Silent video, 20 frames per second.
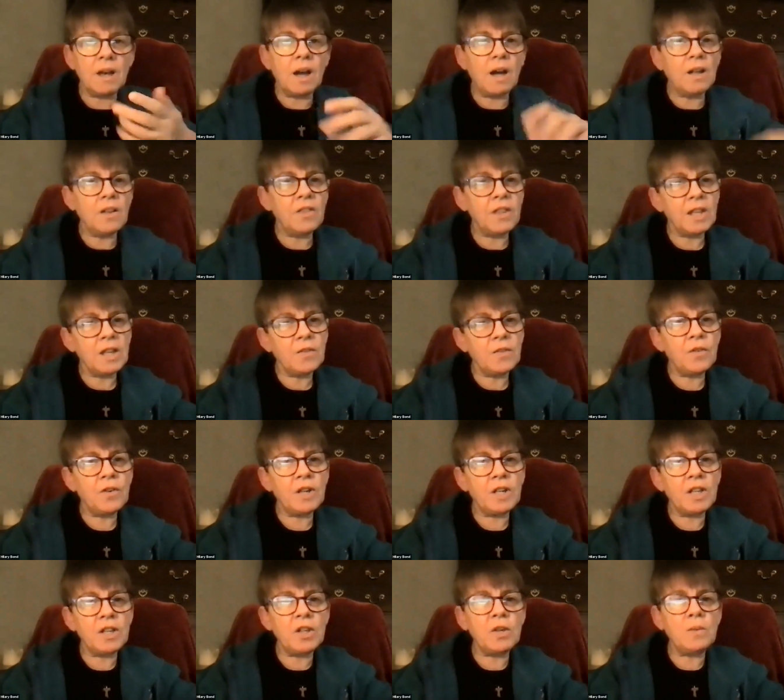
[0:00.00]
I think for
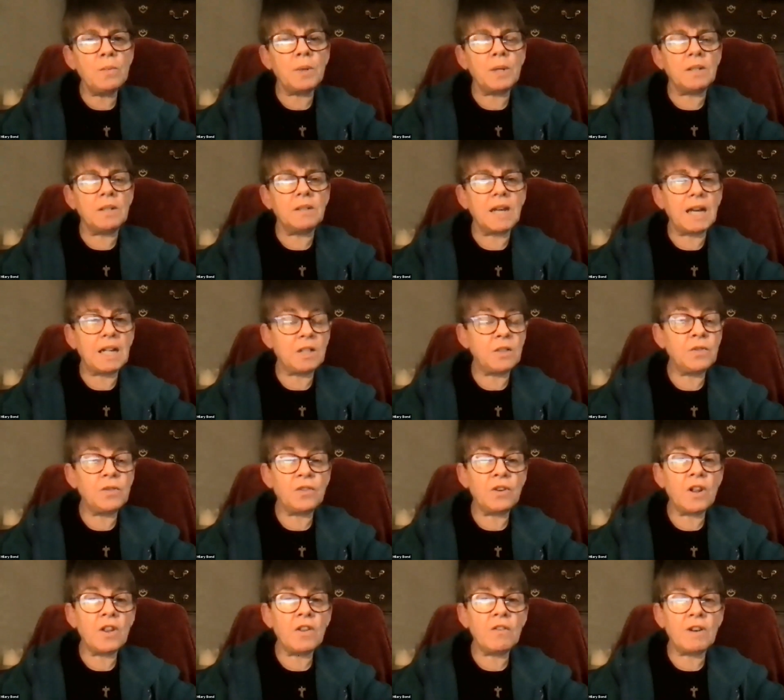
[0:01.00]
a human and
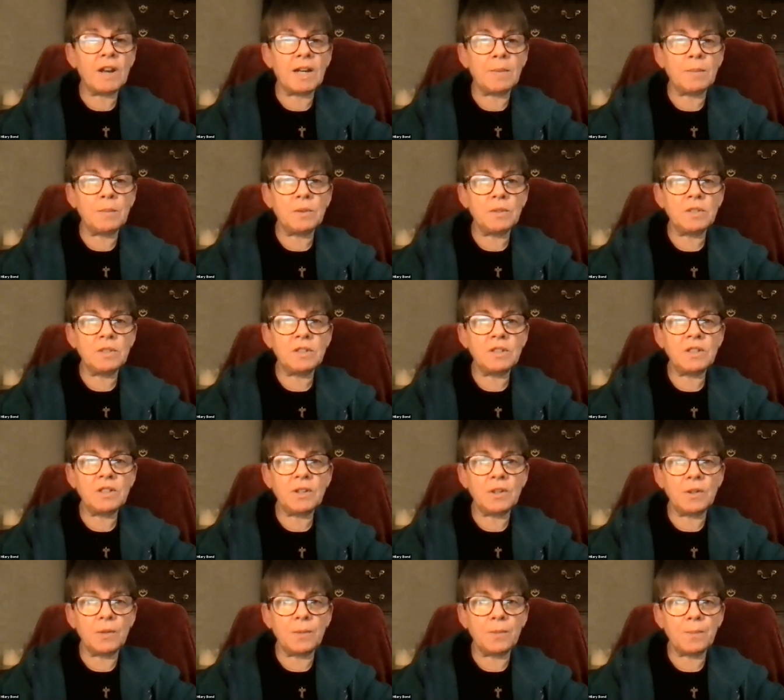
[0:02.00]
for other animals
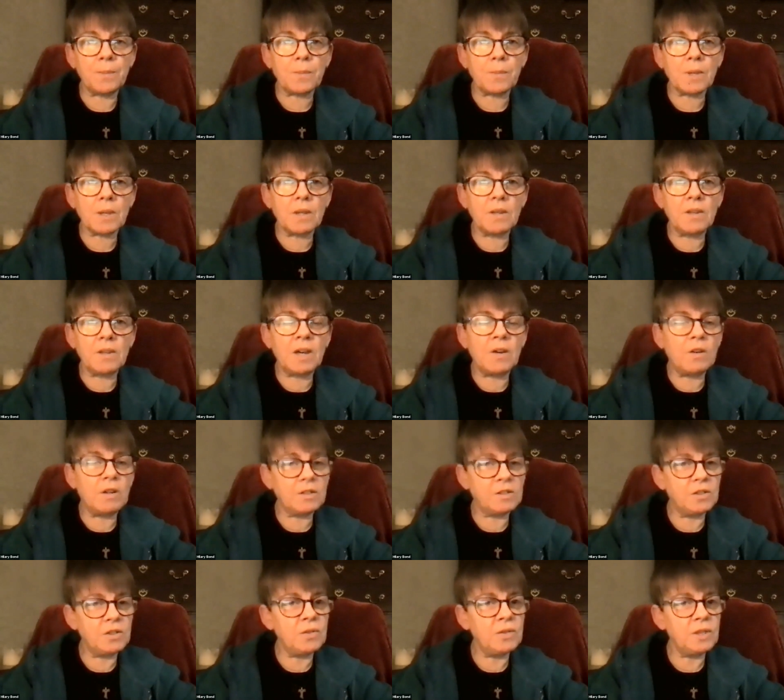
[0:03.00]
too, there are
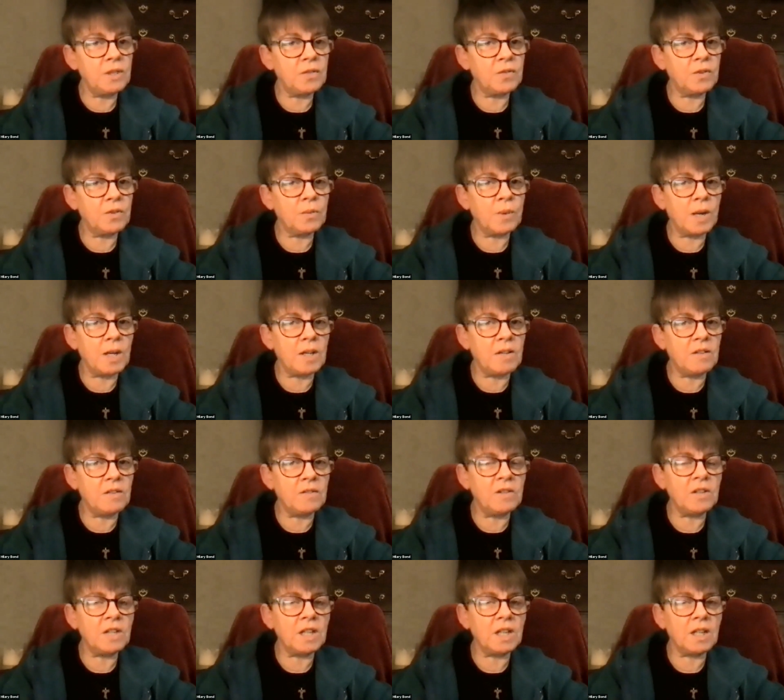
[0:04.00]
two different ways of
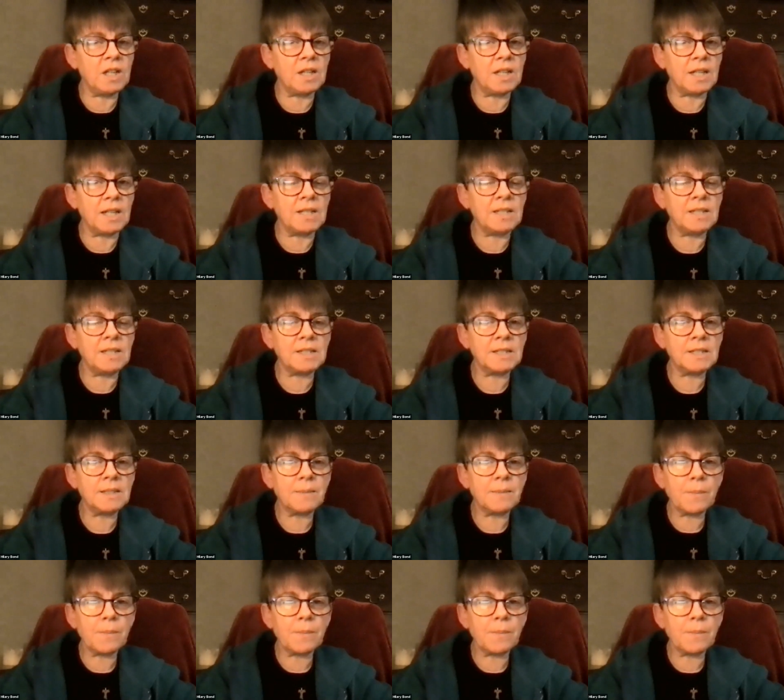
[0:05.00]
looking at this.